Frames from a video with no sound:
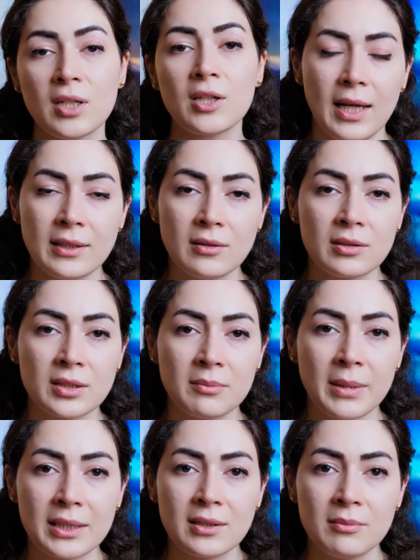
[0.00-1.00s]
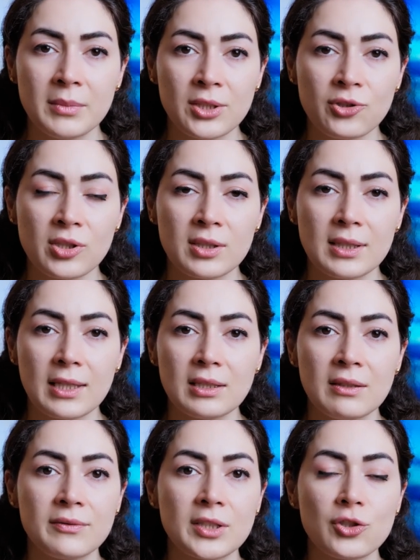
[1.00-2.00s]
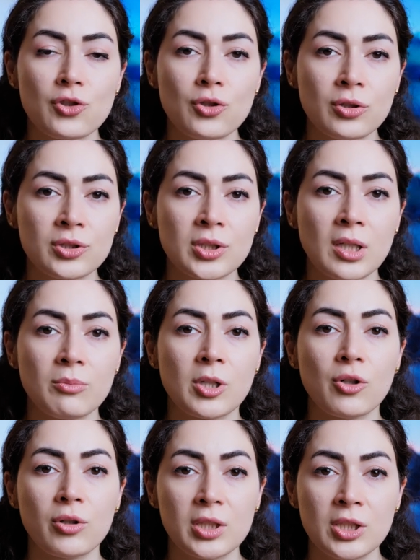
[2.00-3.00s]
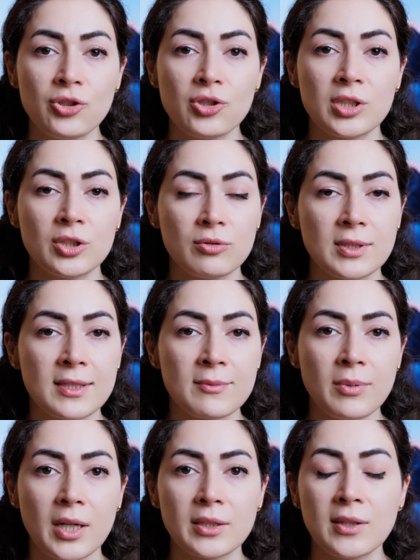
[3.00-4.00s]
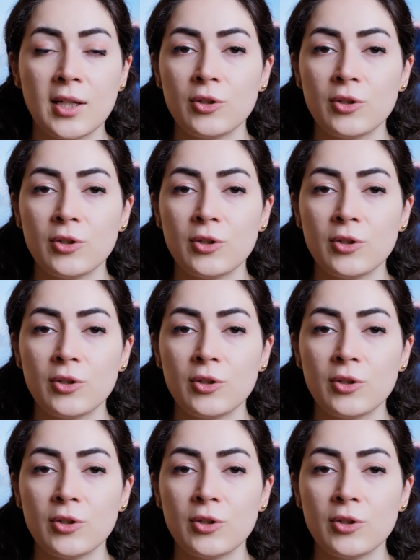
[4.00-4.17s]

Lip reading: And Dr. McGill mentioned that if there is no trauma or injury to the spine,